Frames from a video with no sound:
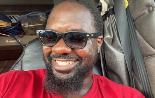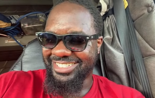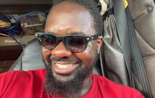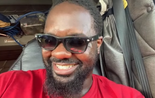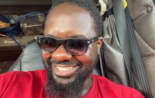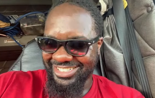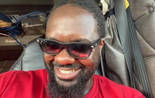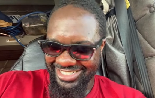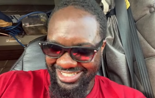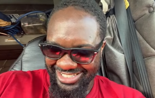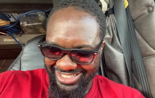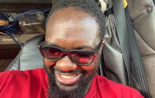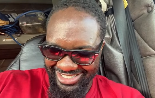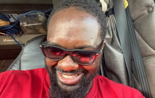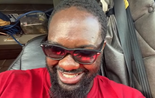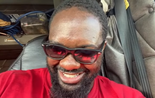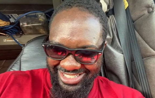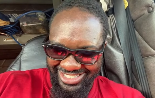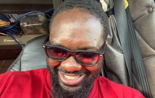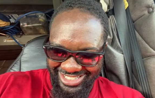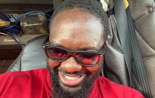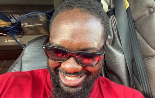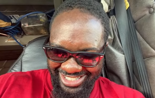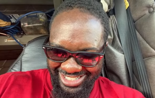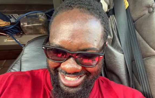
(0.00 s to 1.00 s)

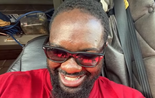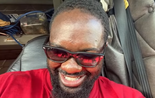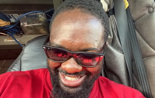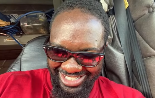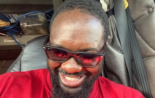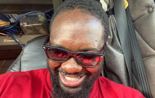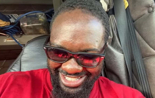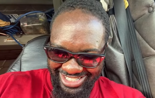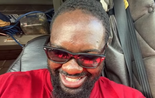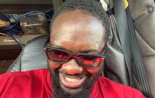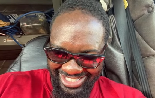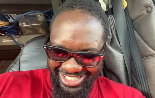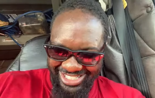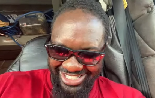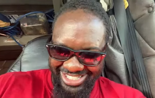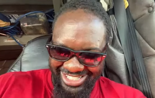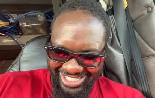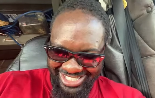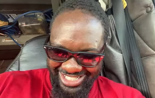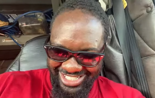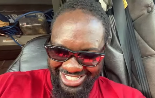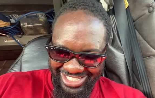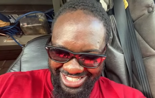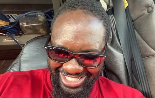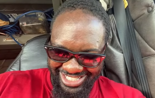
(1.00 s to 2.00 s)

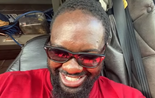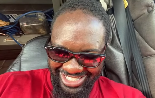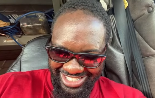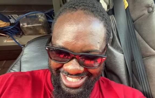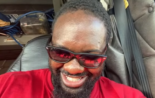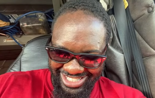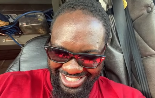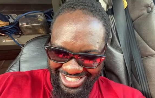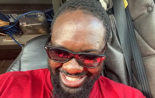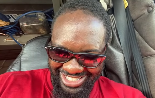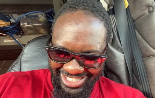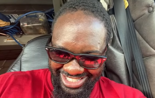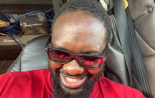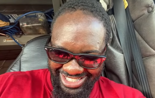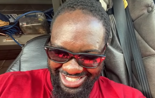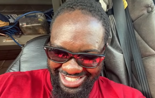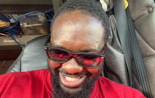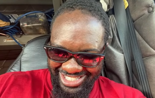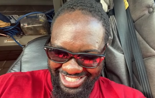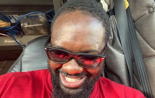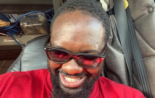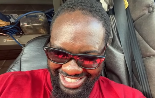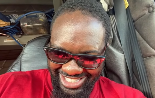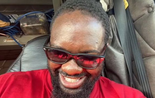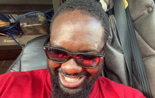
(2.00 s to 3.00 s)

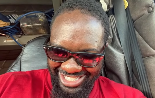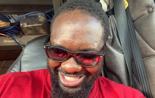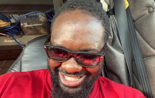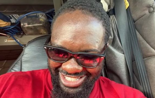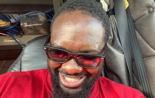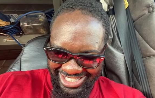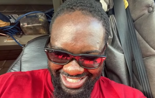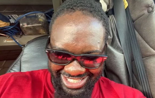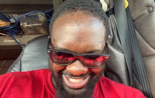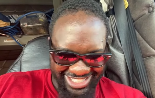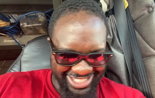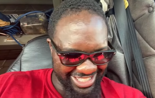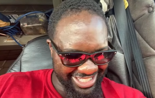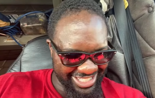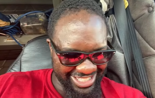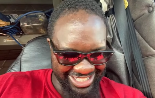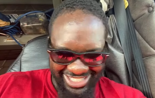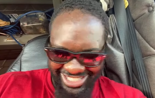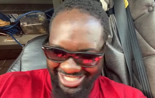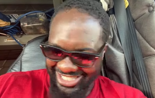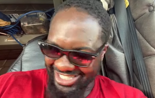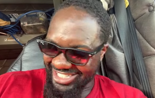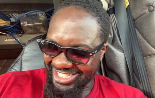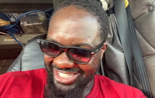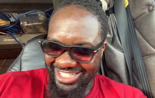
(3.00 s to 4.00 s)

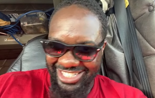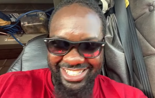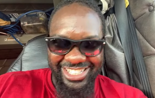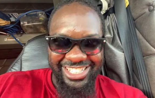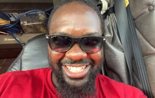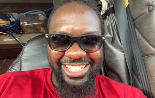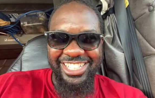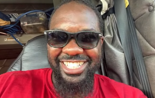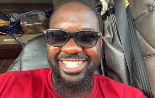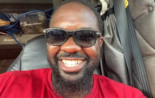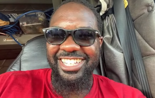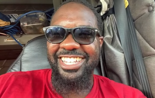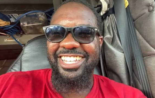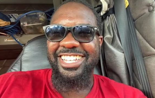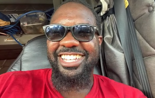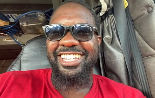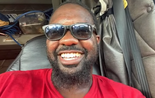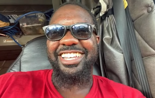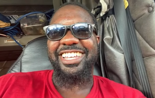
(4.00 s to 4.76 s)
(silence)